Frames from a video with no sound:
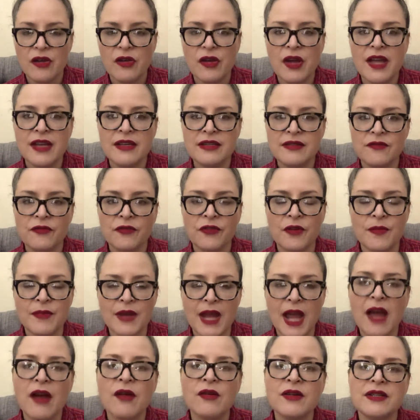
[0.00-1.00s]
And from
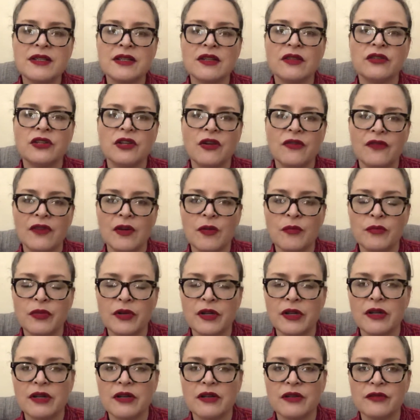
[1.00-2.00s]
now until
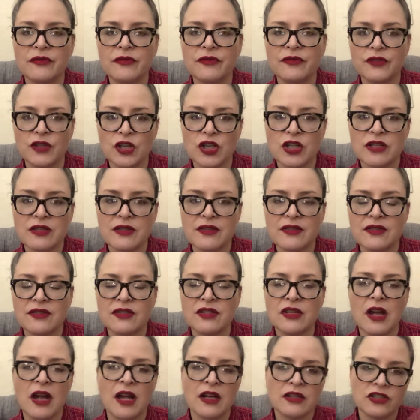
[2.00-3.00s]
November
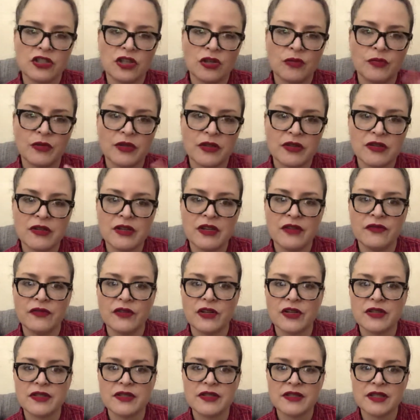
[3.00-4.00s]
1st, October
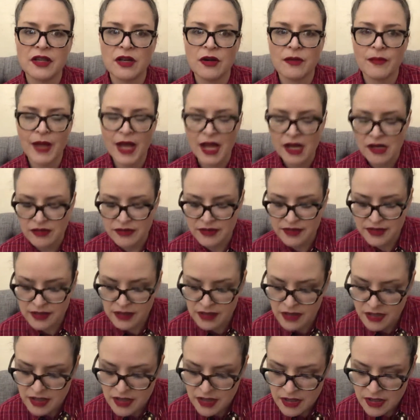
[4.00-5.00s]
31st, thereabouts.
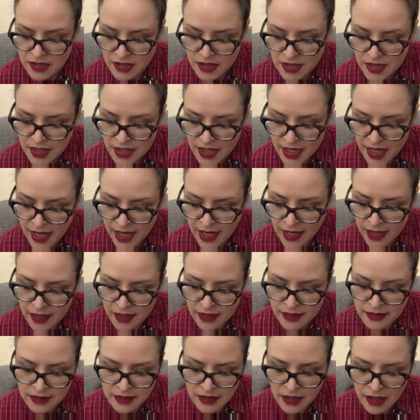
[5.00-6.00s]

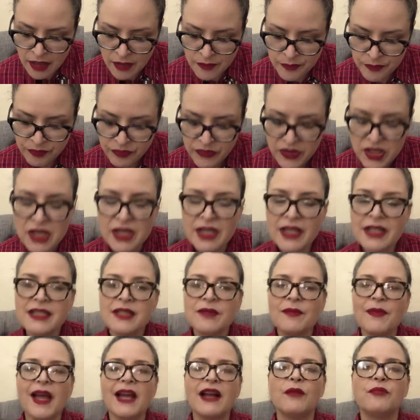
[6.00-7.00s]
And you need to
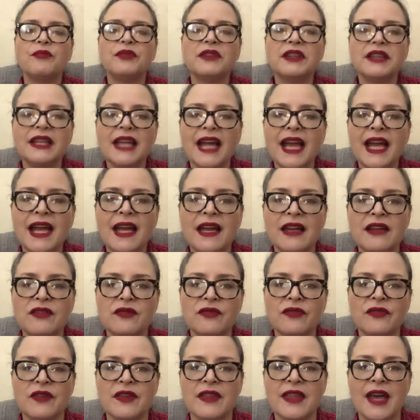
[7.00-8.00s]
make a plan
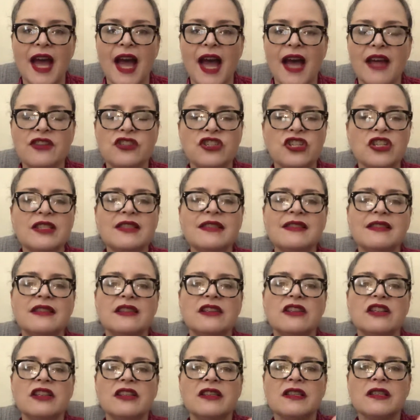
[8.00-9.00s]
for that. Just
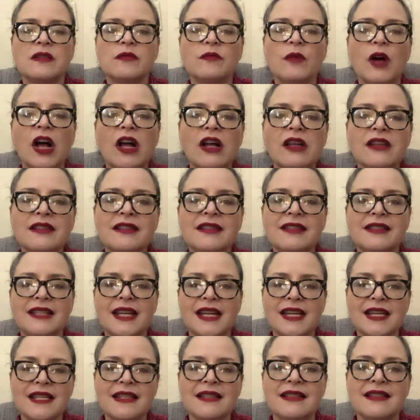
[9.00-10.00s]
small,
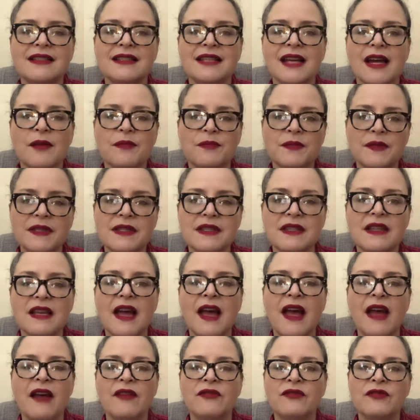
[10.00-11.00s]
steady steps
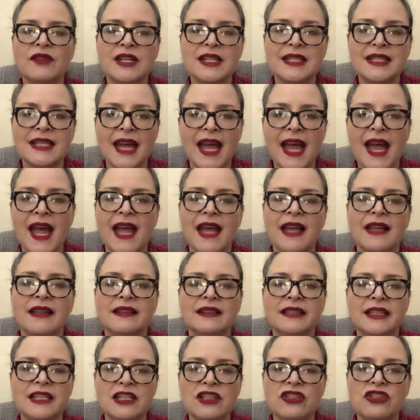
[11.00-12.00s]
every day
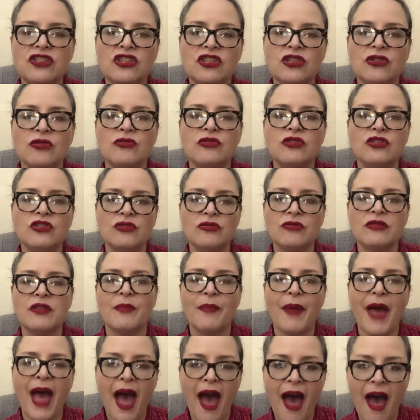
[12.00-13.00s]
leads you to the
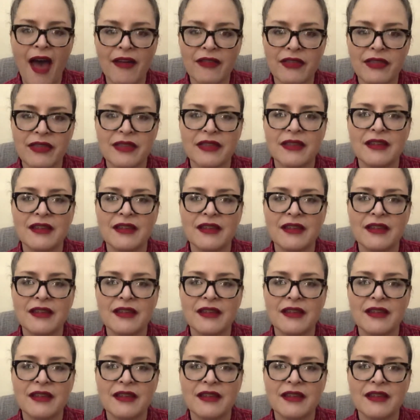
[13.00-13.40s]
path